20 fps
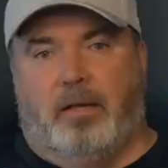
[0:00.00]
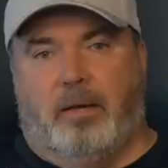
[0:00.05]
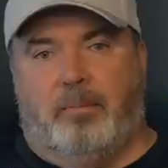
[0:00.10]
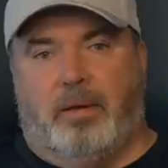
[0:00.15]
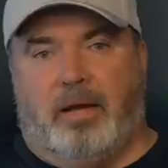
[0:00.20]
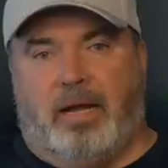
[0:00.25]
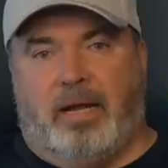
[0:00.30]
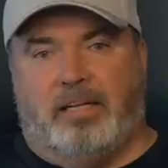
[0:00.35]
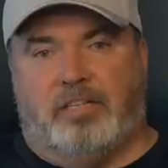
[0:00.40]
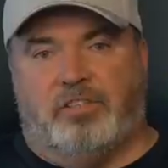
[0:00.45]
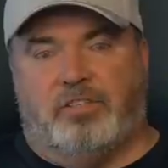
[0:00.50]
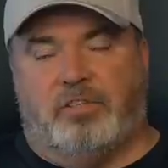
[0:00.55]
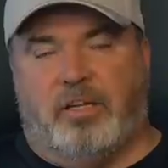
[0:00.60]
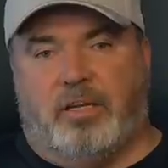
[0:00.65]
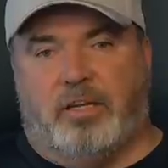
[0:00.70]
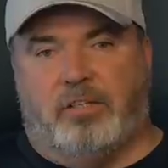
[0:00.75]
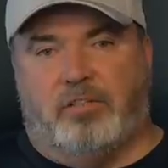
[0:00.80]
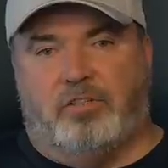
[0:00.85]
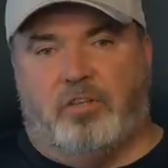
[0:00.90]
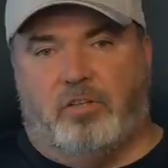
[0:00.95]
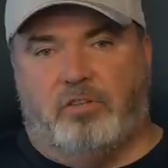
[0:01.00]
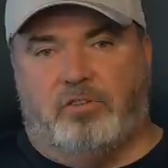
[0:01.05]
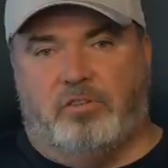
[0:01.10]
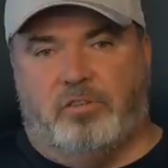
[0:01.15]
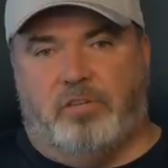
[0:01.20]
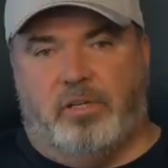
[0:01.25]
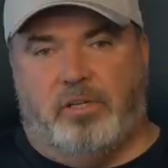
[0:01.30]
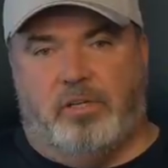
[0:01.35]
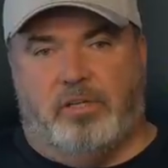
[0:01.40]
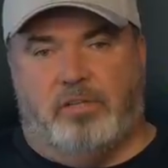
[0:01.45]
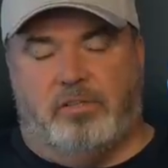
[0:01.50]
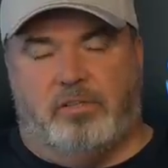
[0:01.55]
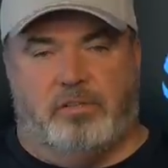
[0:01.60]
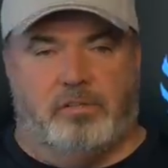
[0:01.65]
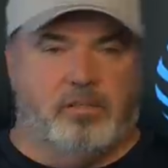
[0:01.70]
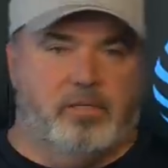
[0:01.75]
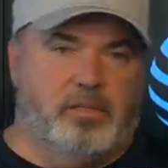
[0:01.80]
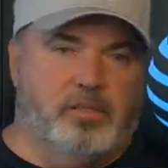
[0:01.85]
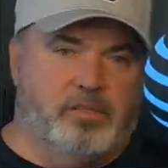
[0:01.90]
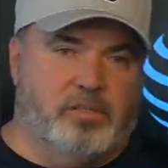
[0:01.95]
I mean, I just think it shows you
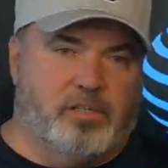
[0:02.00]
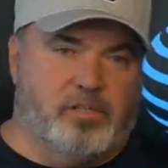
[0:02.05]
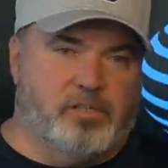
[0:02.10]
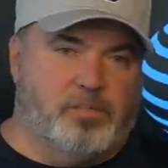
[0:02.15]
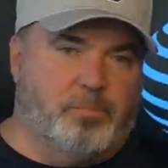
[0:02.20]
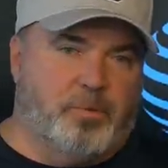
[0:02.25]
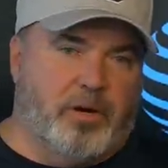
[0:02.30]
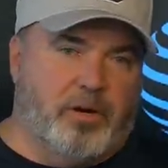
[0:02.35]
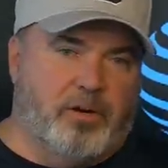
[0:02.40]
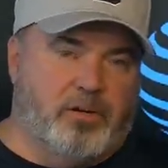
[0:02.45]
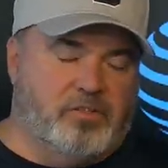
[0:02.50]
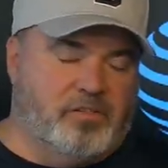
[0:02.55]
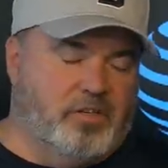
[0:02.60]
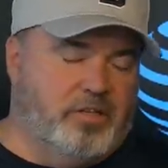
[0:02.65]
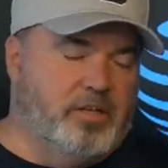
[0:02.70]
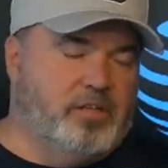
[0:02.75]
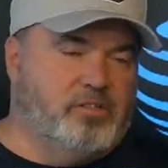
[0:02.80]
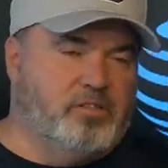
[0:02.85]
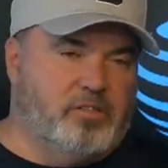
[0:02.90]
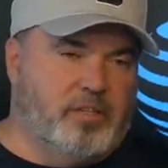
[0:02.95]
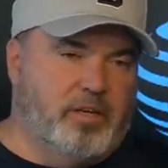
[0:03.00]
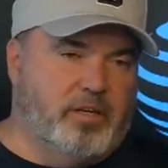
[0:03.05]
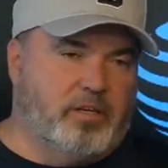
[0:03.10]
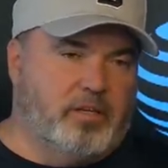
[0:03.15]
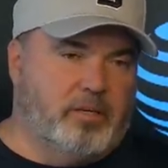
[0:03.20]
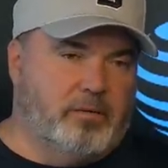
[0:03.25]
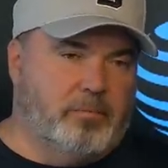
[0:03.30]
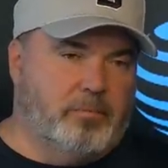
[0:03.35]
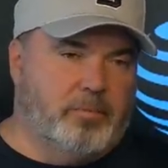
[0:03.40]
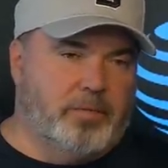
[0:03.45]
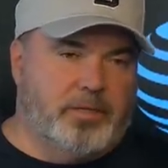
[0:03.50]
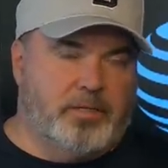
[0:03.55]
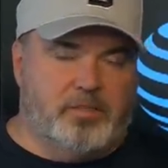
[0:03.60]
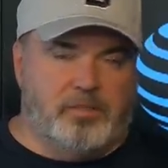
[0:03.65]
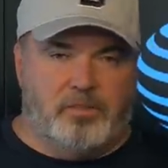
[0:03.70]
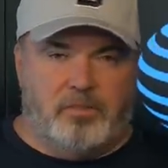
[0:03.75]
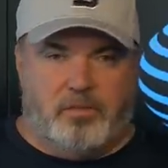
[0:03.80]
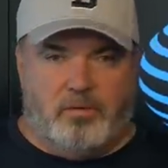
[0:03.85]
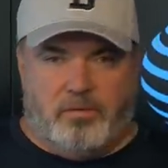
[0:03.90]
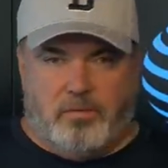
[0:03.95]
his his experience and instinct uh,
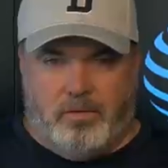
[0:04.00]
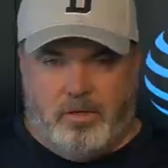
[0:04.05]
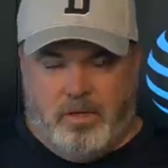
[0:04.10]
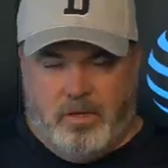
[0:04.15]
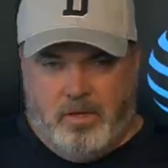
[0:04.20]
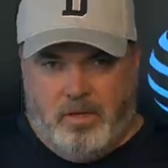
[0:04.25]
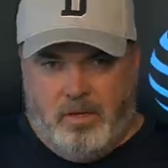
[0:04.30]
because you know,